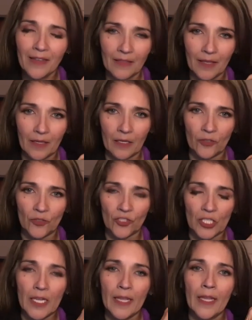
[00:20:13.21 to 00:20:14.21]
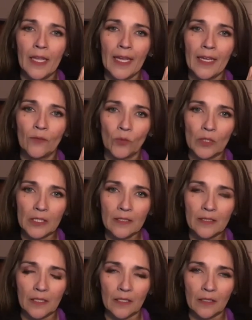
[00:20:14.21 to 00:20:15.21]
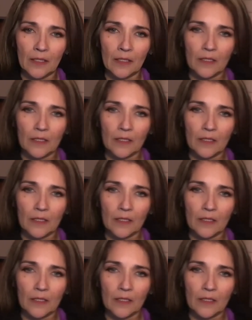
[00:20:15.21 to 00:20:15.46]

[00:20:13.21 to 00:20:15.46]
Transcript: that energy and release it and let it